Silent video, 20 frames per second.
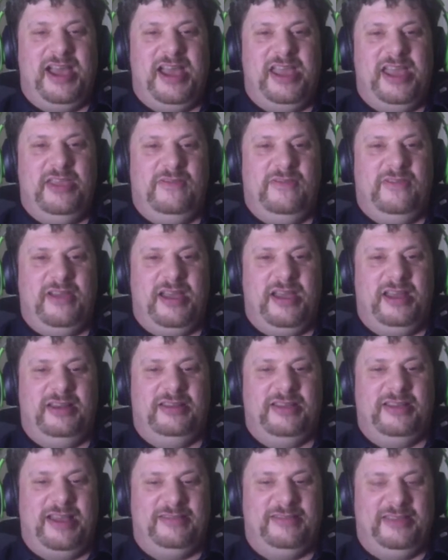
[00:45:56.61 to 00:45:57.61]
you've got
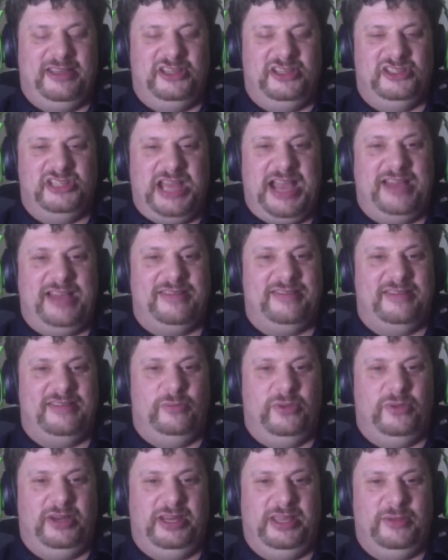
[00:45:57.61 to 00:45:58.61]
guys like Jackson
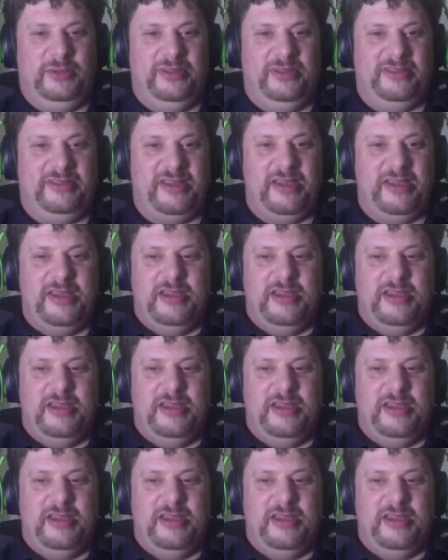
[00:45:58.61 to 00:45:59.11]
when he was